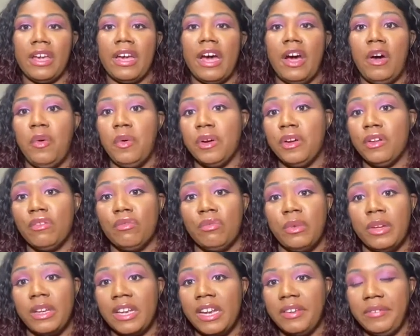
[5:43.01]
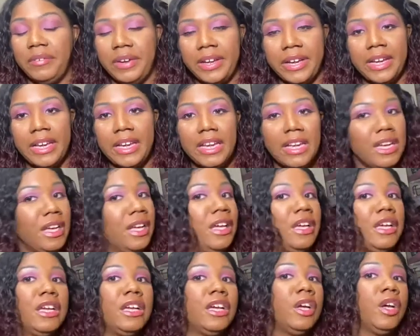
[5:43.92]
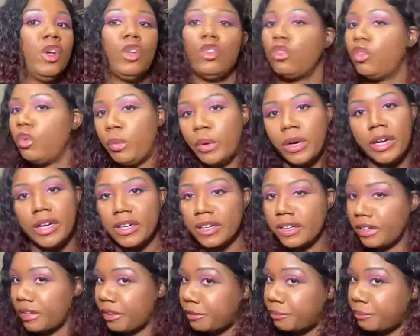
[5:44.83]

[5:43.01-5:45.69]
I wear this wig every day to work,